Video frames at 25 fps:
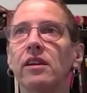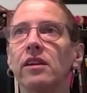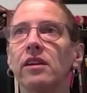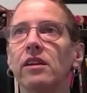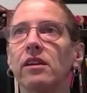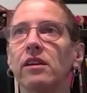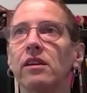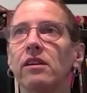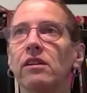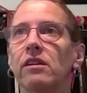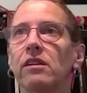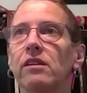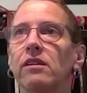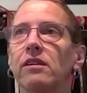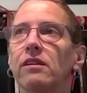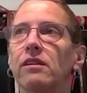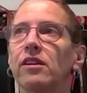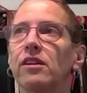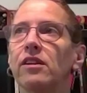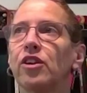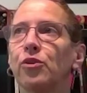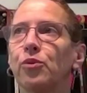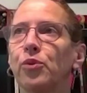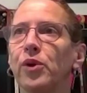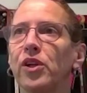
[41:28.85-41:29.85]
you
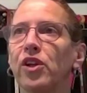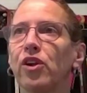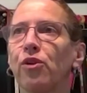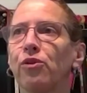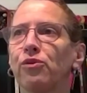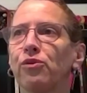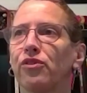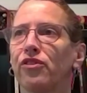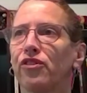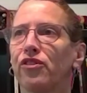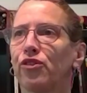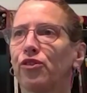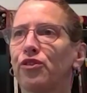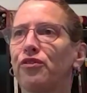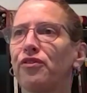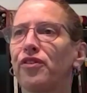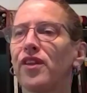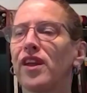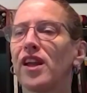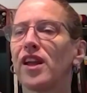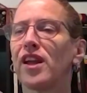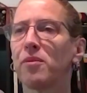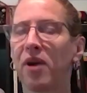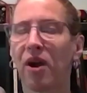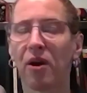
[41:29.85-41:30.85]
know we don't sort of
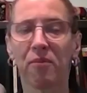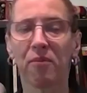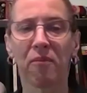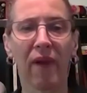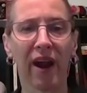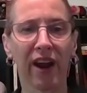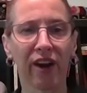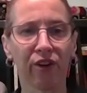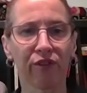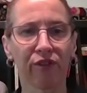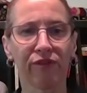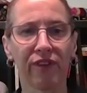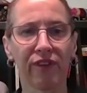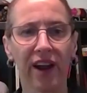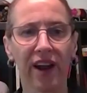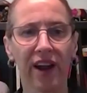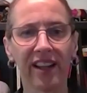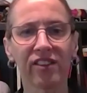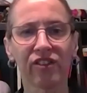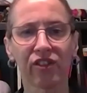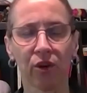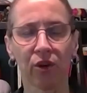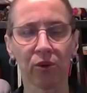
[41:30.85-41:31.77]
think about microfinance